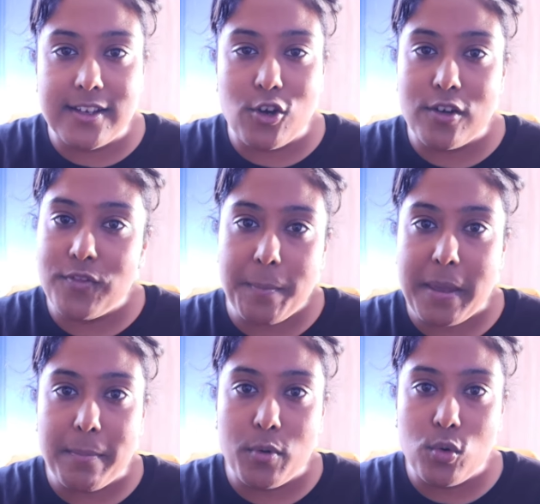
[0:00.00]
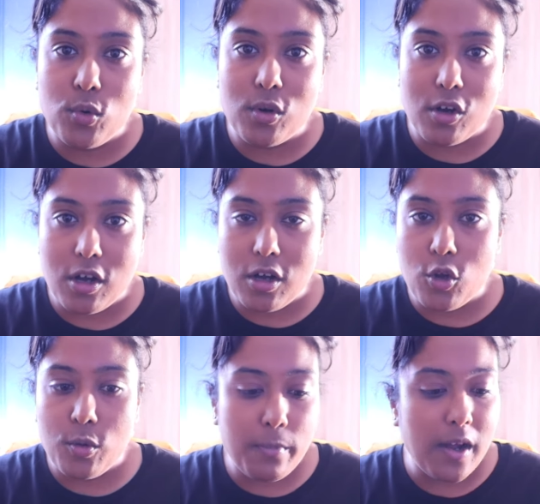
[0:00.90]
Oliver people
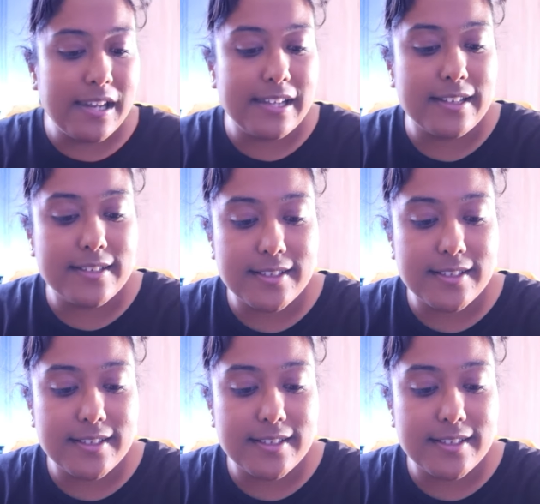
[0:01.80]
O'Malley.